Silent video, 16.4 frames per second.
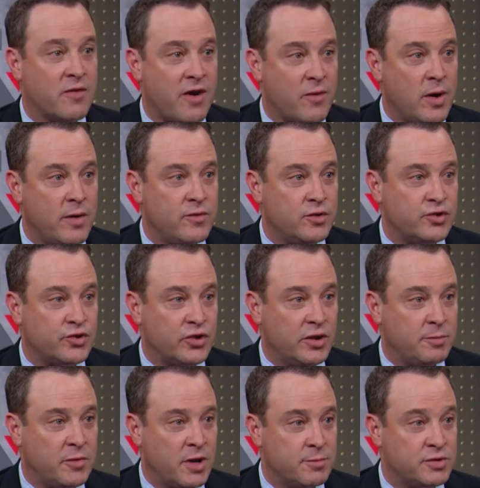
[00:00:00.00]
of our revenue
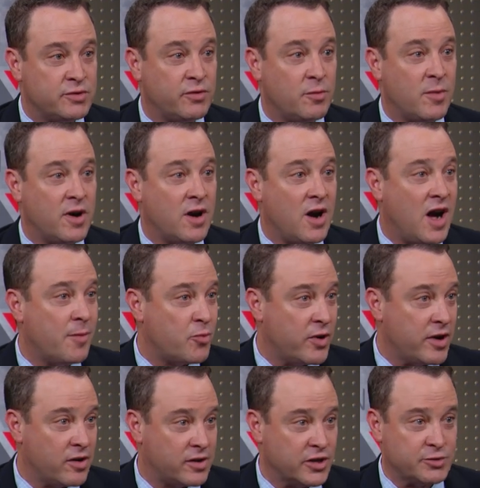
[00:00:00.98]
stream comes from our
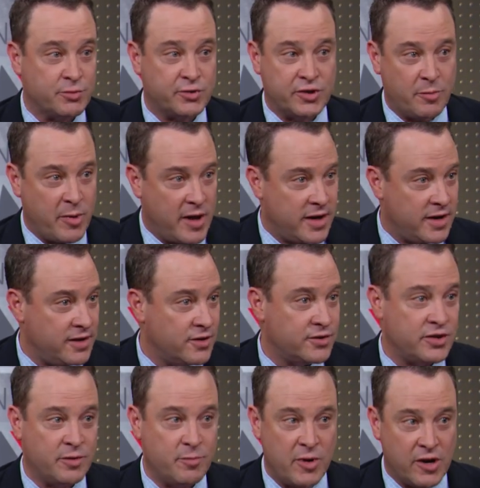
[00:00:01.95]
operator customers, the
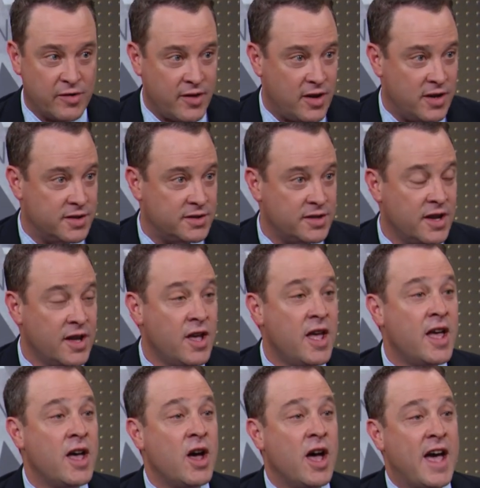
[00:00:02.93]
pioneers and the marathons,
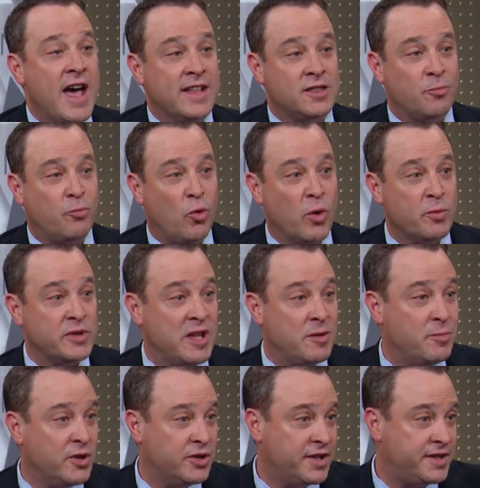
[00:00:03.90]
at the point when they
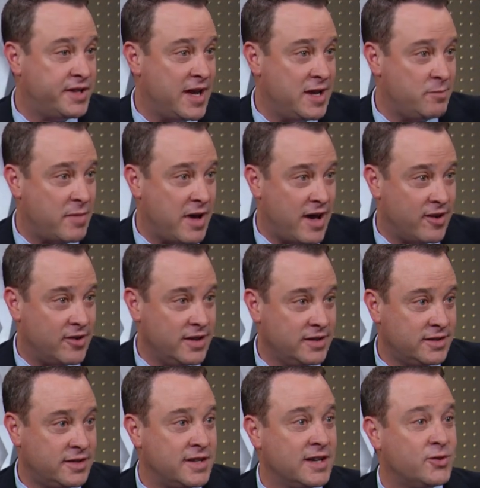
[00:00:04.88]
build the tank battery
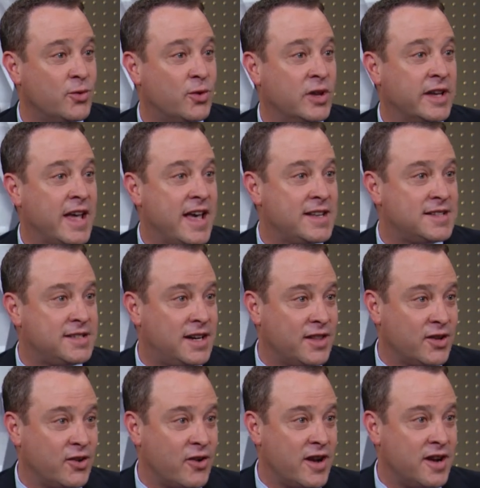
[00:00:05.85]
to take the oil and gas out of
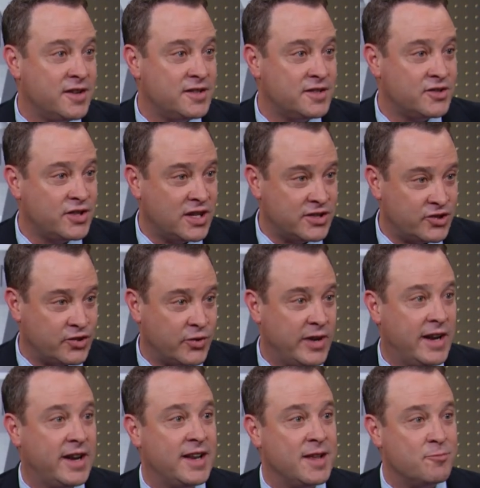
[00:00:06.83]
the ground, okay.
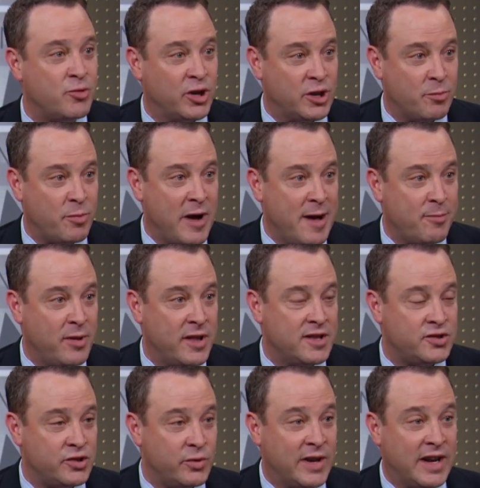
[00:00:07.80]
treat it, and put it in the pipeline.
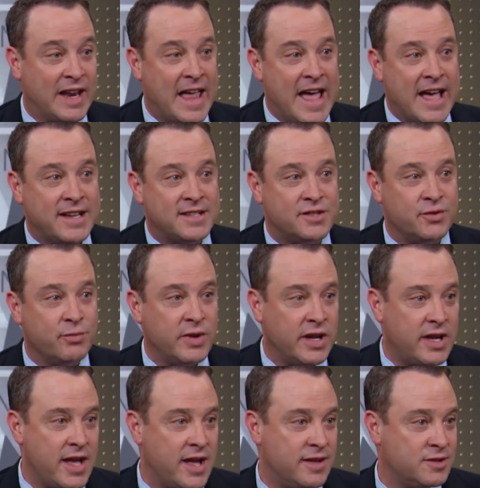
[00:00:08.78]
So it lags the
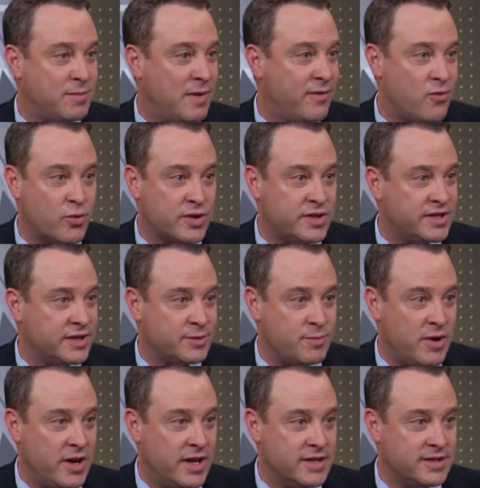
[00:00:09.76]
rig counts by four to six
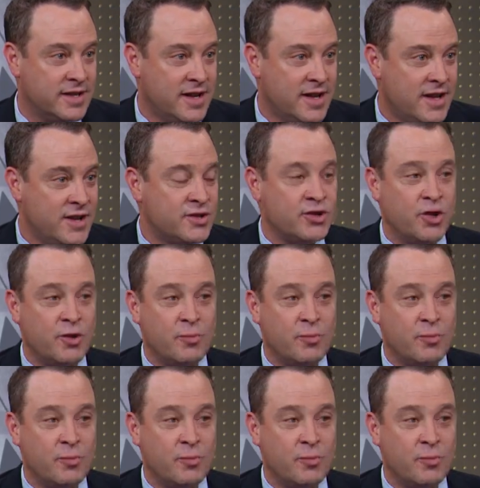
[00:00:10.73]
months. So